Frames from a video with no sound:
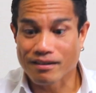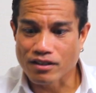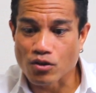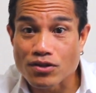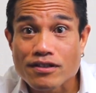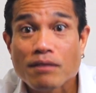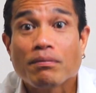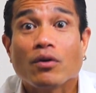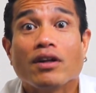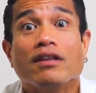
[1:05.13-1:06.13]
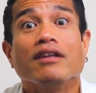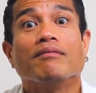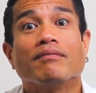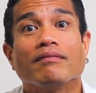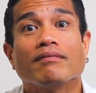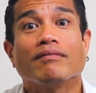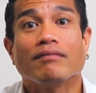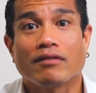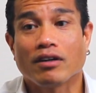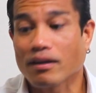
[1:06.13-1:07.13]
You separate them,
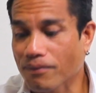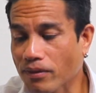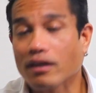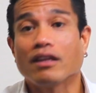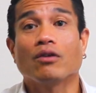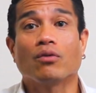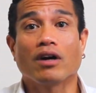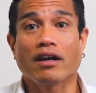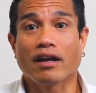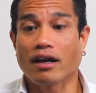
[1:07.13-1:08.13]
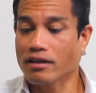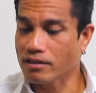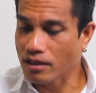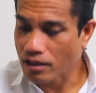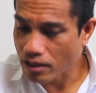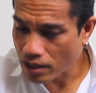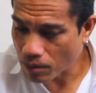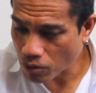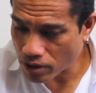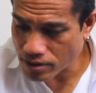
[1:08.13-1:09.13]
right? The right hand.
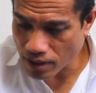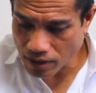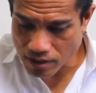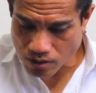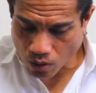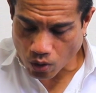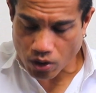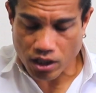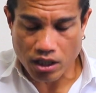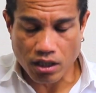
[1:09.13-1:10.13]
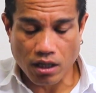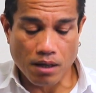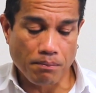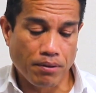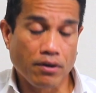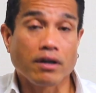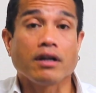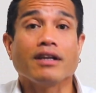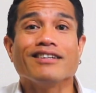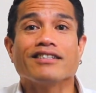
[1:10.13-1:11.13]
I'm gonna take this coin here and put it
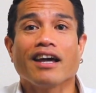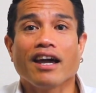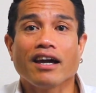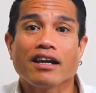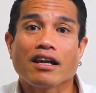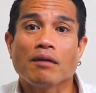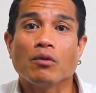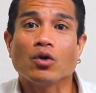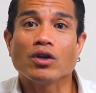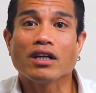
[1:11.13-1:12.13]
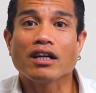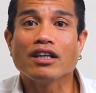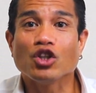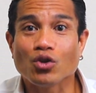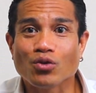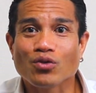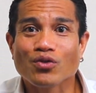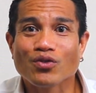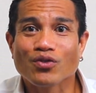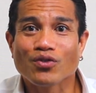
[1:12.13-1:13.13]
in this hand, and I'm looking at you.
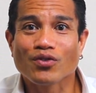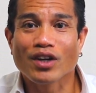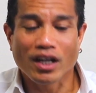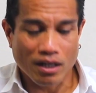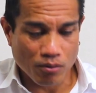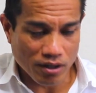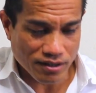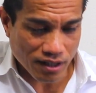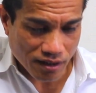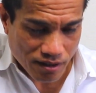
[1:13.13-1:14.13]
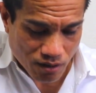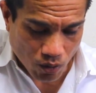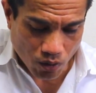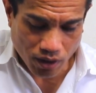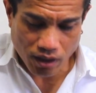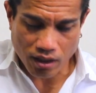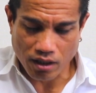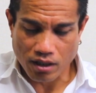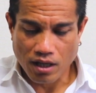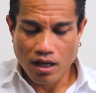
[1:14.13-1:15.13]
I'm gonna take this coin
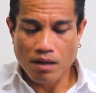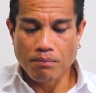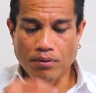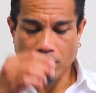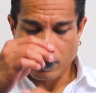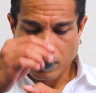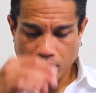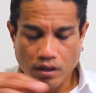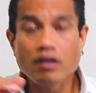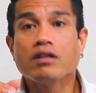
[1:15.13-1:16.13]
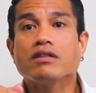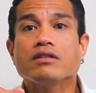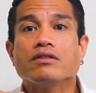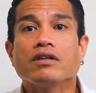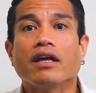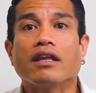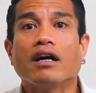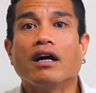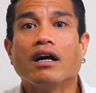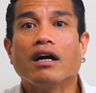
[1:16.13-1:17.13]
here and put it together.
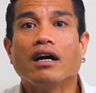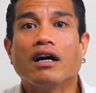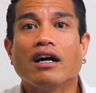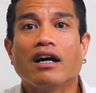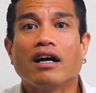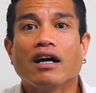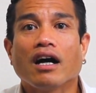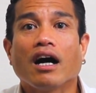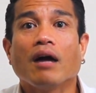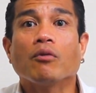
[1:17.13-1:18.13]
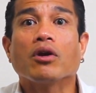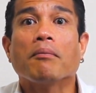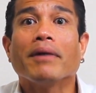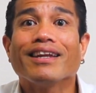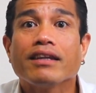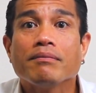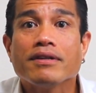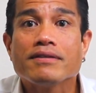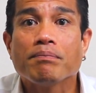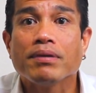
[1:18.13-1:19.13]
I'm gonna make them
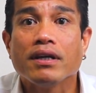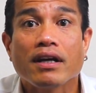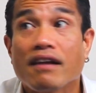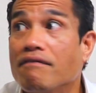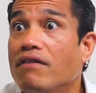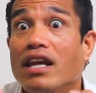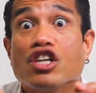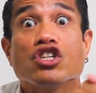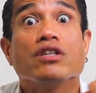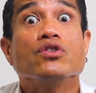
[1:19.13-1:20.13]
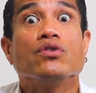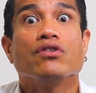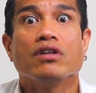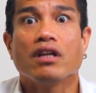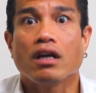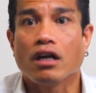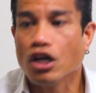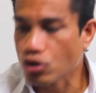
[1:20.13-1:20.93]
disappear and vanish into thin air.